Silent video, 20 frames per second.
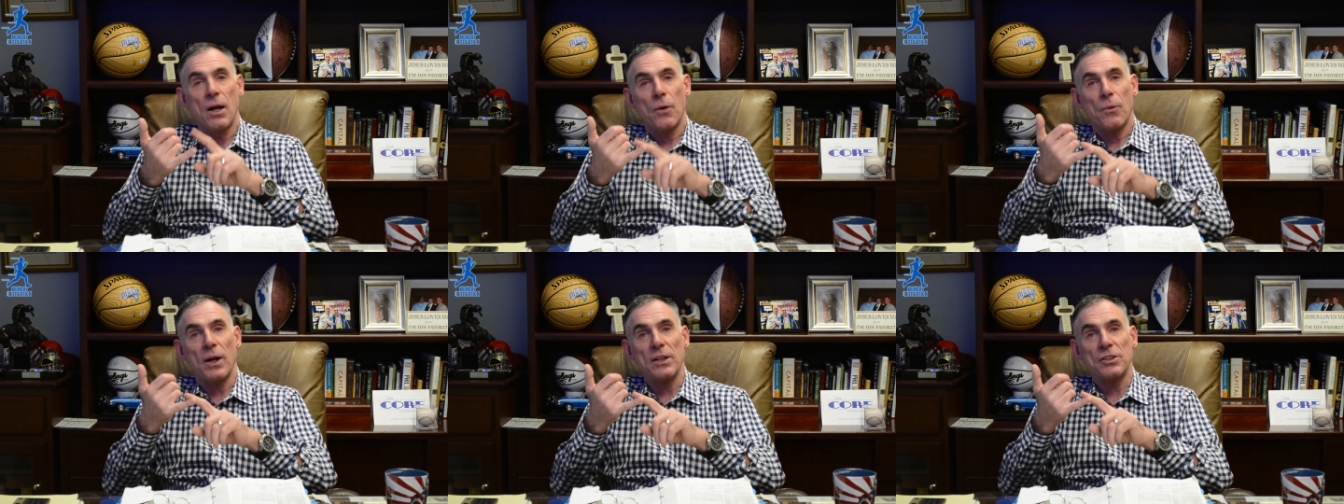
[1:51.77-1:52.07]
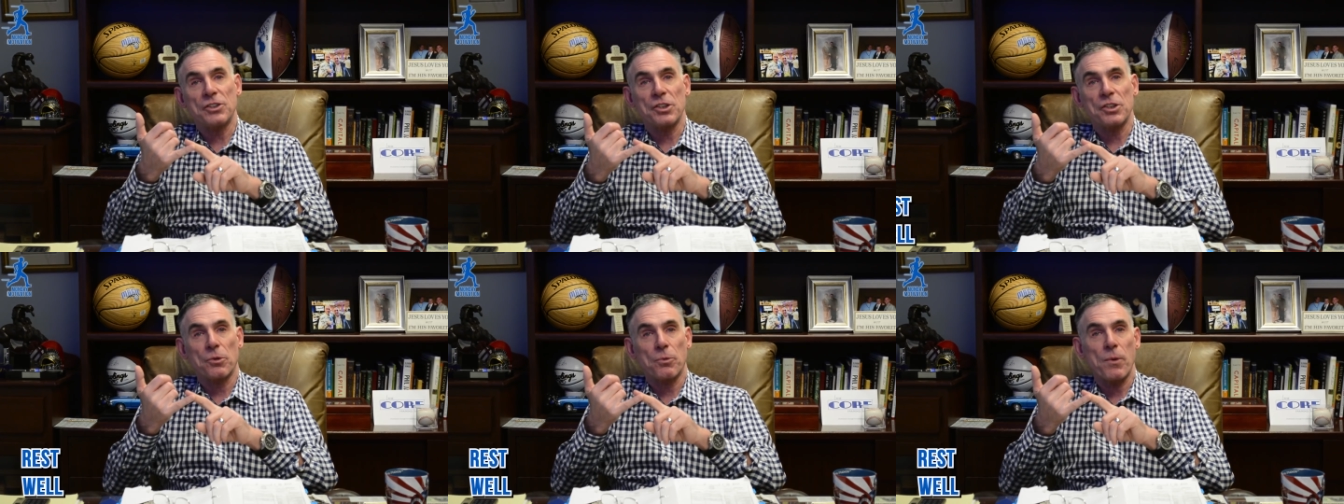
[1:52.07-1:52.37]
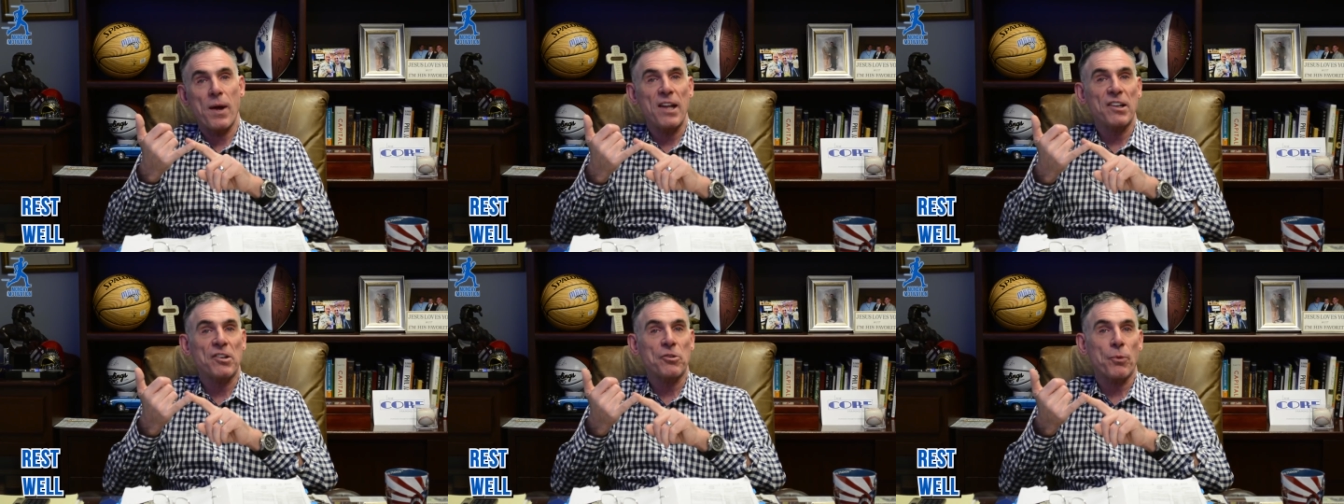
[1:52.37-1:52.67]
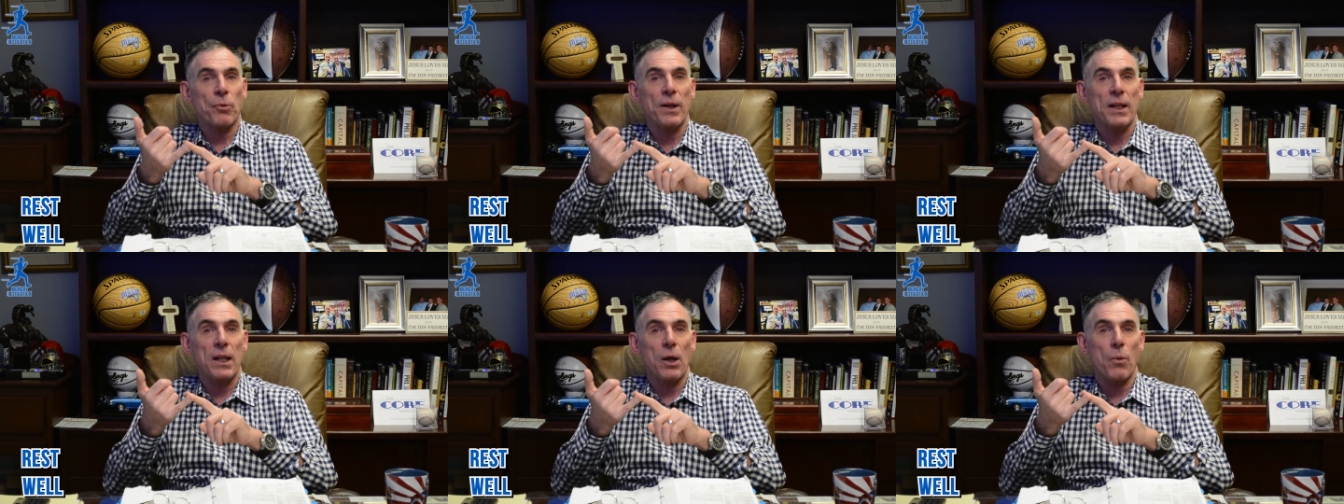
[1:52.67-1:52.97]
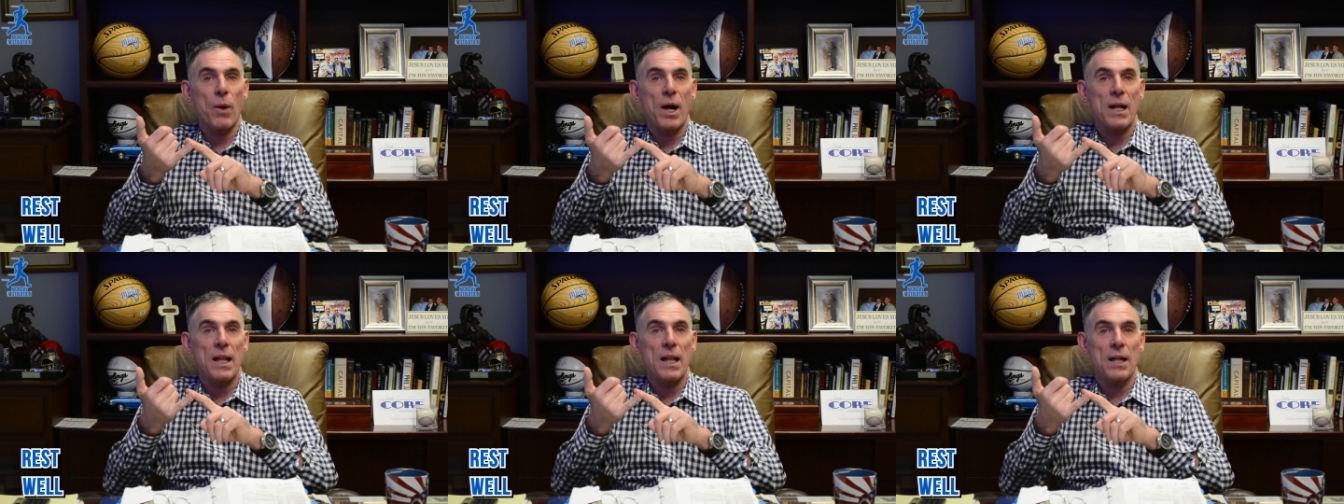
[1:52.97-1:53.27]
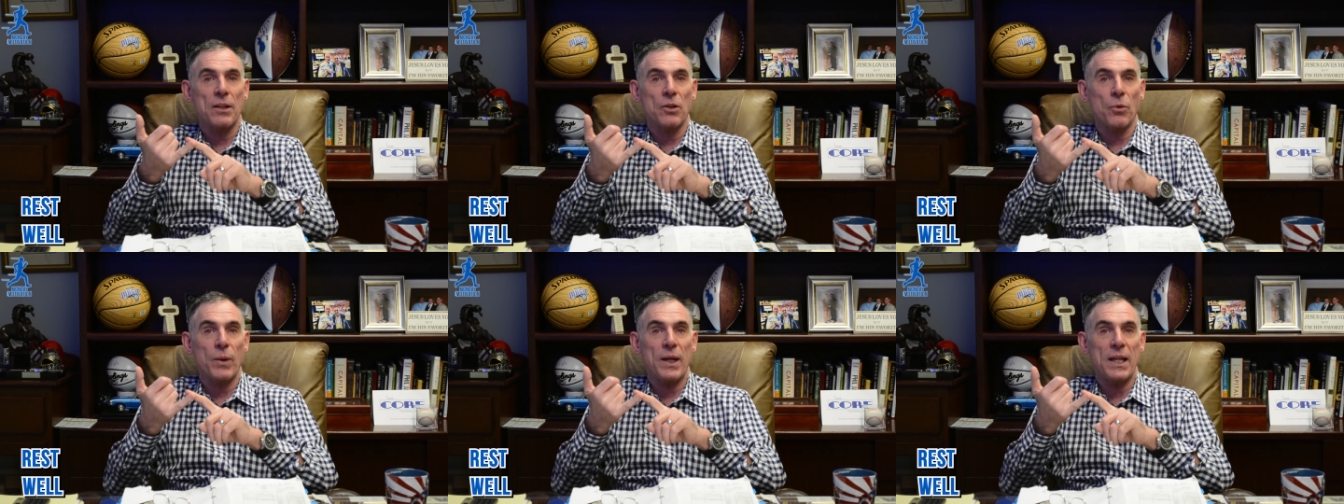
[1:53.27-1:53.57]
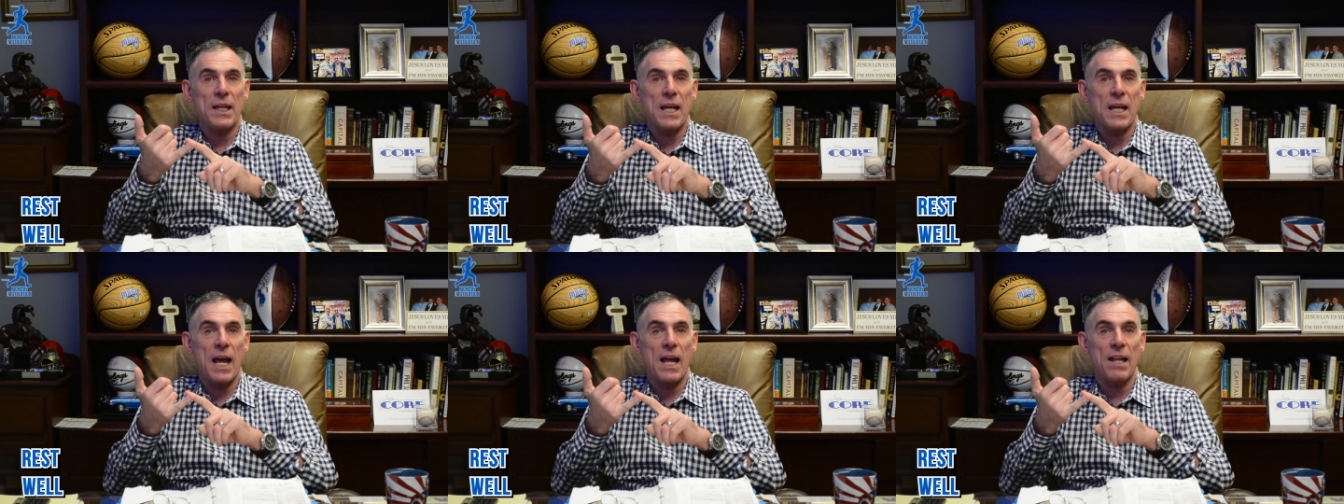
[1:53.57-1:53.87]
I want you to rest really well on the
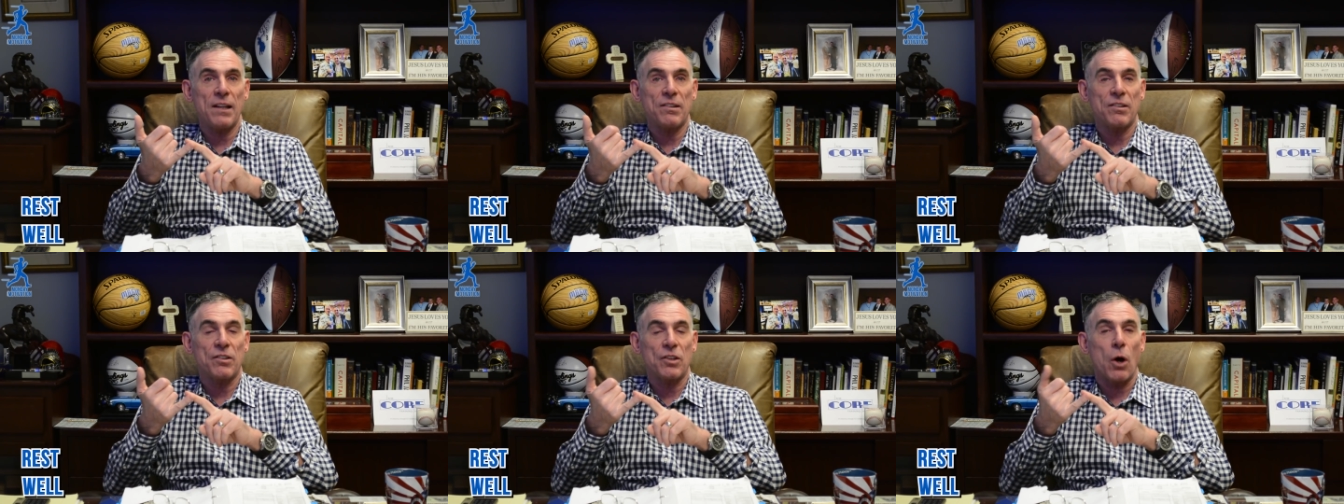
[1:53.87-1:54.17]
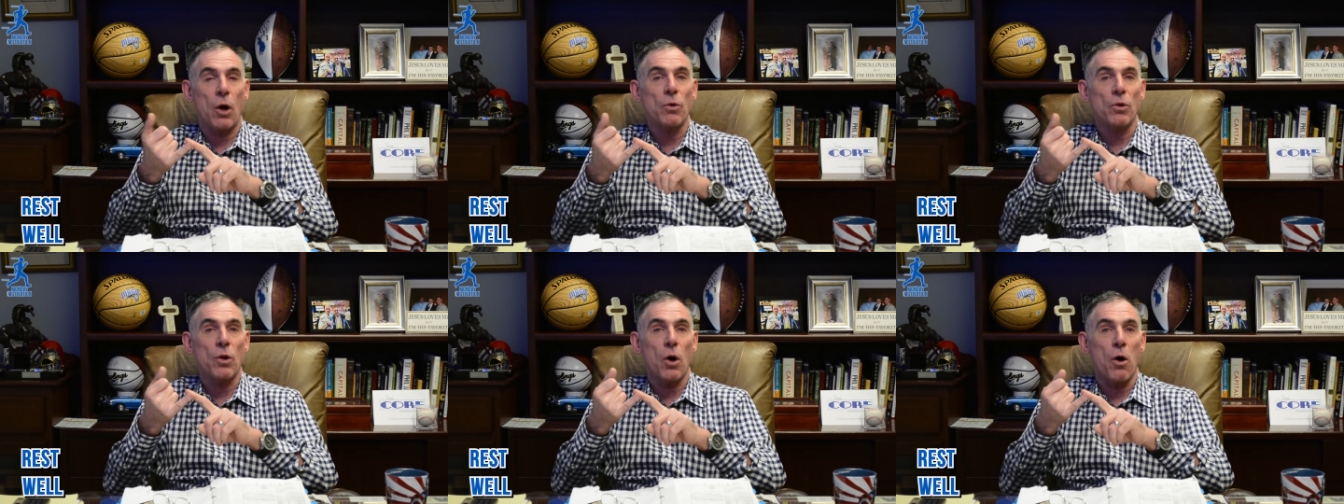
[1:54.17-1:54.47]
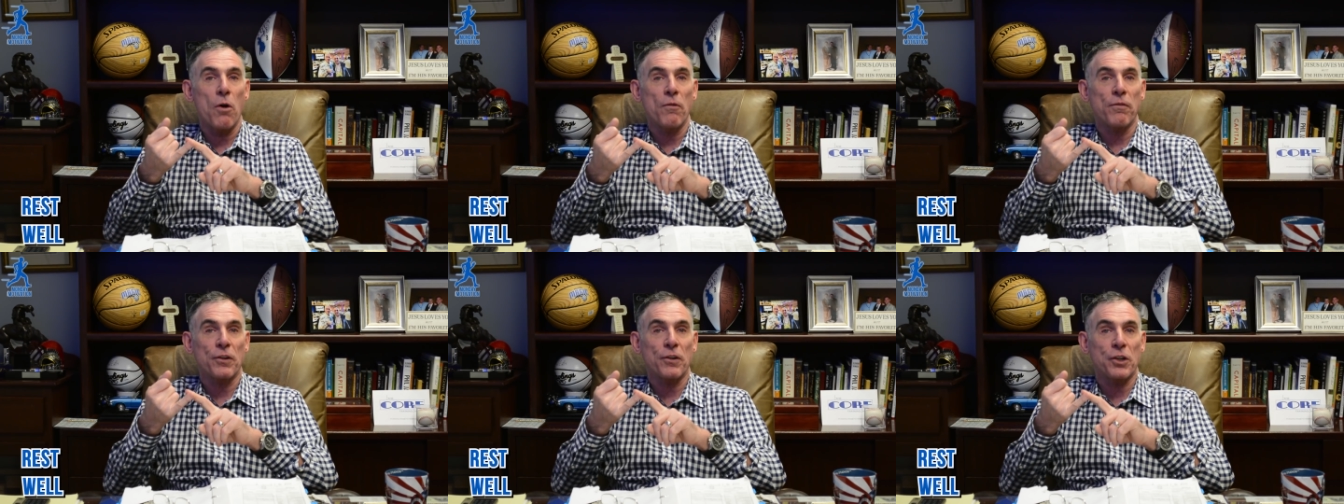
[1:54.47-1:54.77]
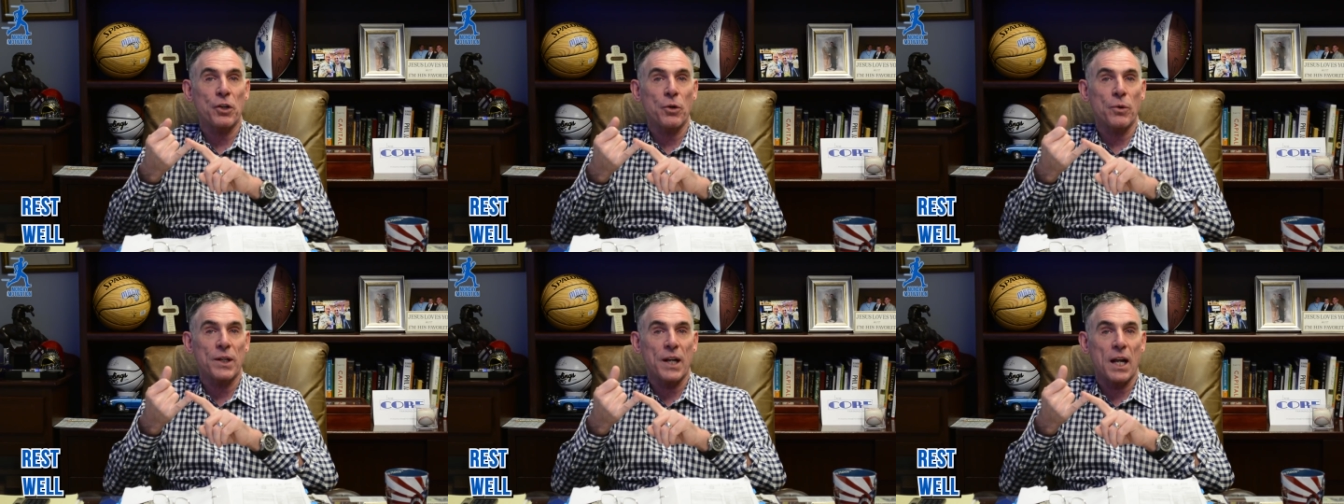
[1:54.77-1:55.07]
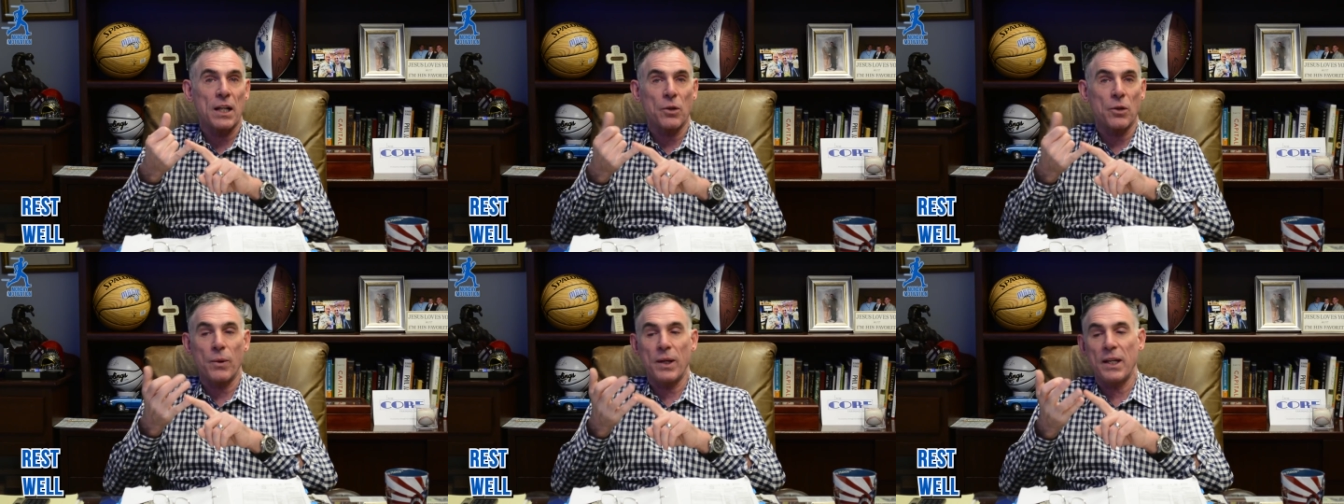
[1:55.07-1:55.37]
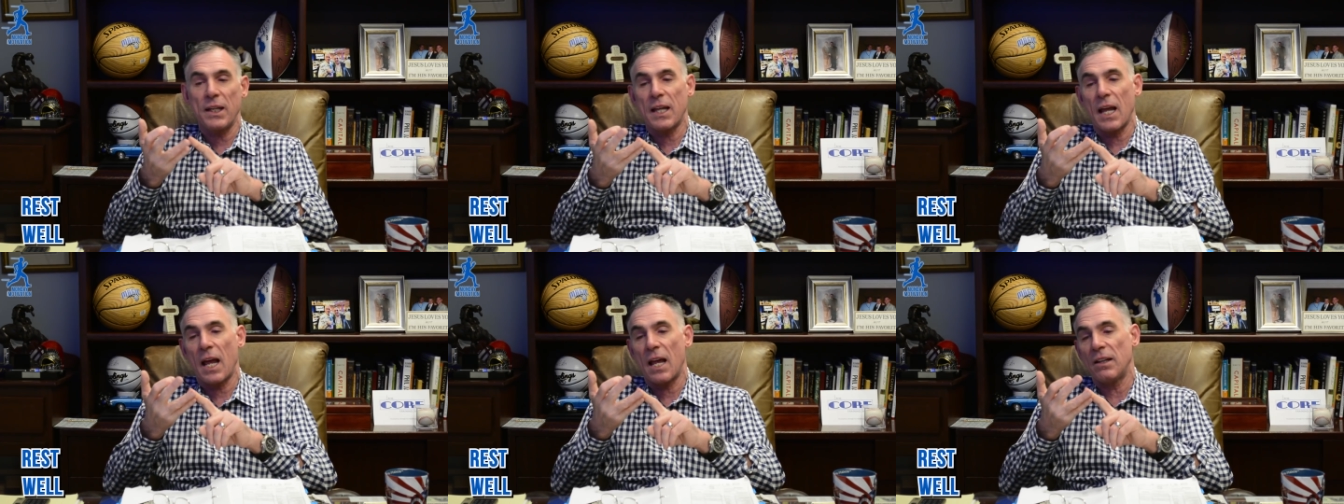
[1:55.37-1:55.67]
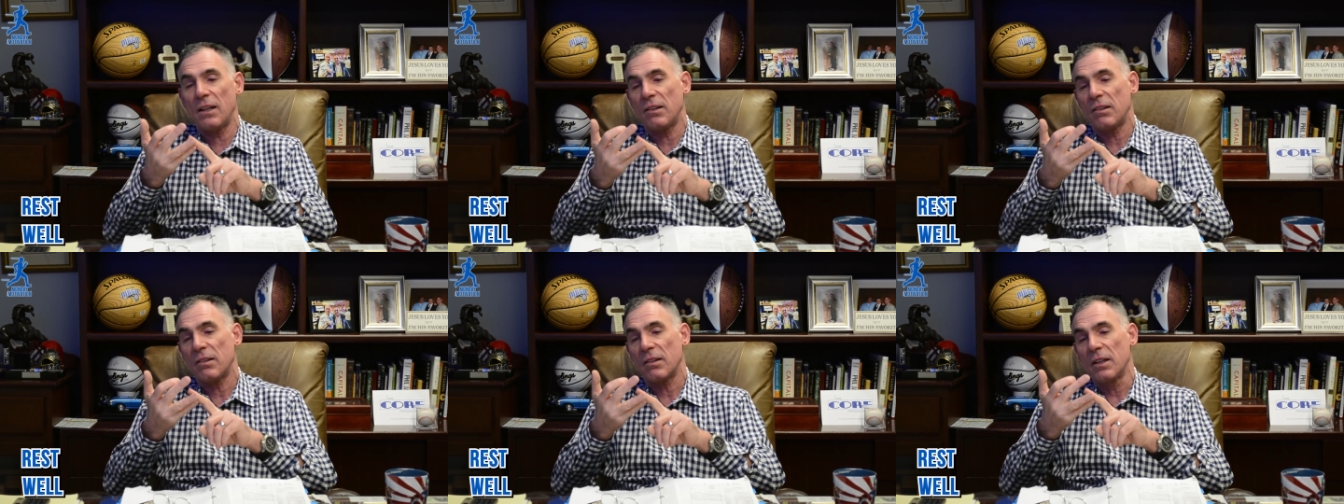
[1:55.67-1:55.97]
weekends. Don't overdo it on the
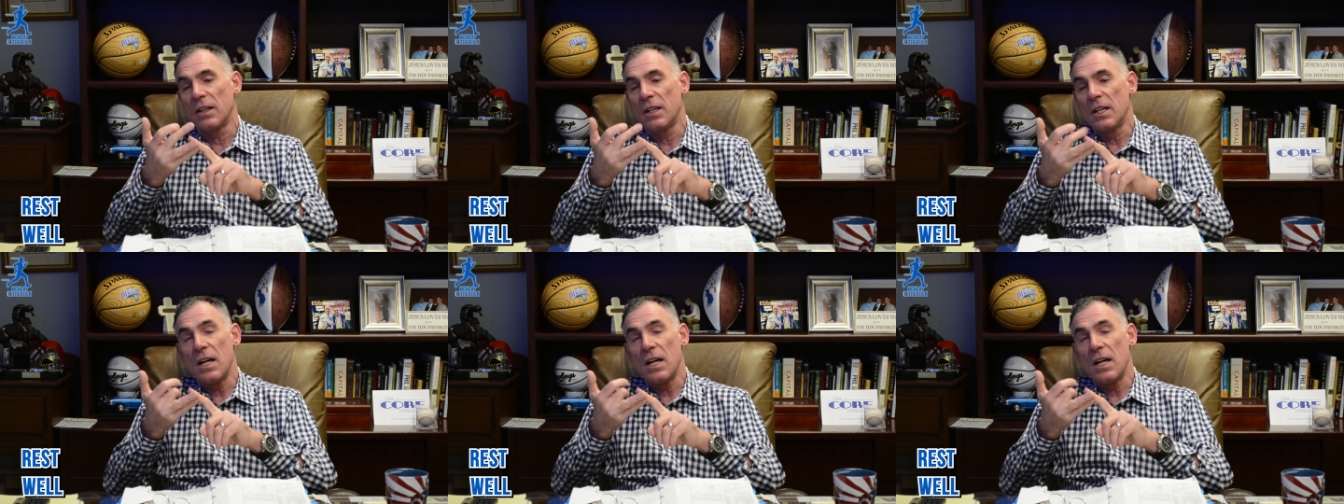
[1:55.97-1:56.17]
weekends.